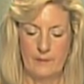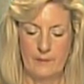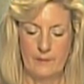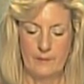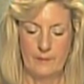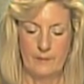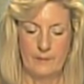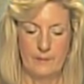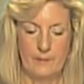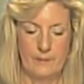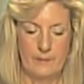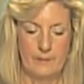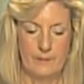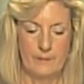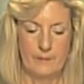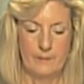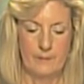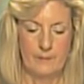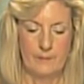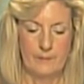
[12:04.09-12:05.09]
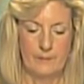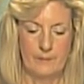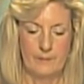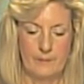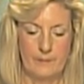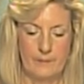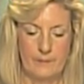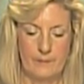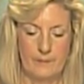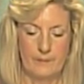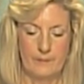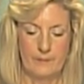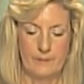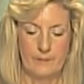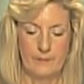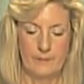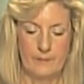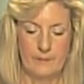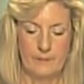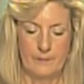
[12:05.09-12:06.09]

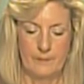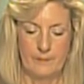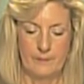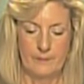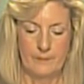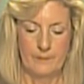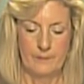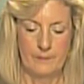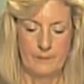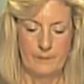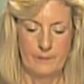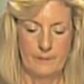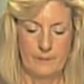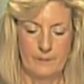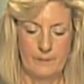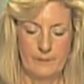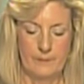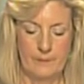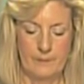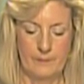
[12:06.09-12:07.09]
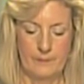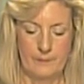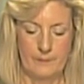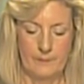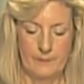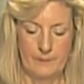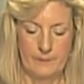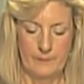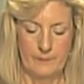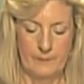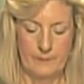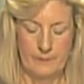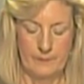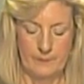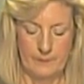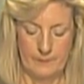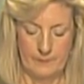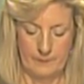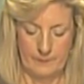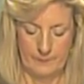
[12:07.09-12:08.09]

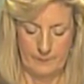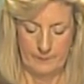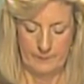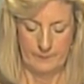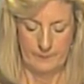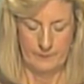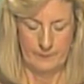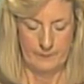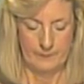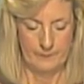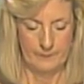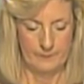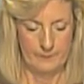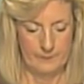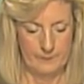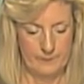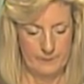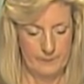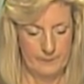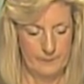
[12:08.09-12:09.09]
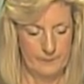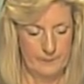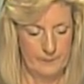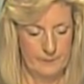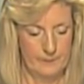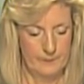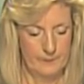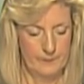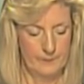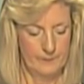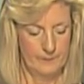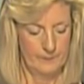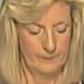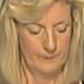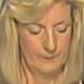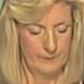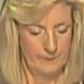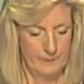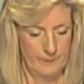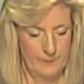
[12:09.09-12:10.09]

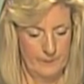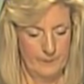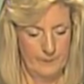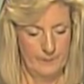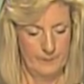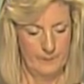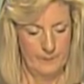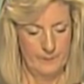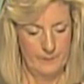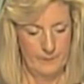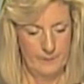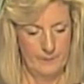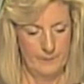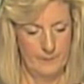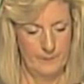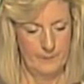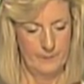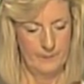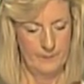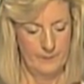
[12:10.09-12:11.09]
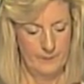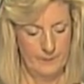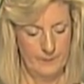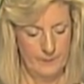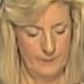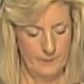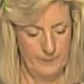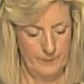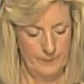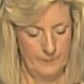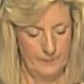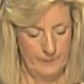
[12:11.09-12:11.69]
No one is speaking in this clip.